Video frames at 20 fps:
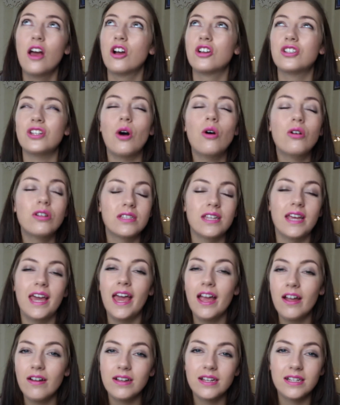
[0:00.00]
because honestly,
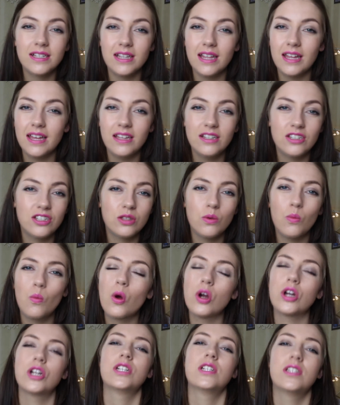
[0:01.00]
hair is like the
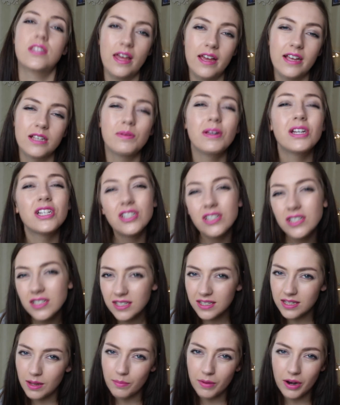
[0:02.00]
worst thing, especially
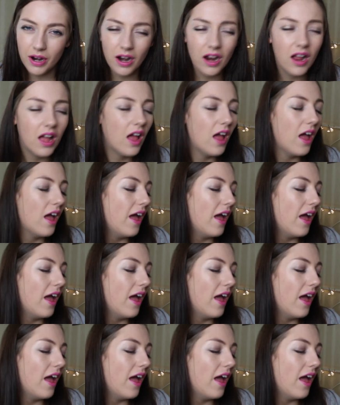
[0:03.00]
in summer.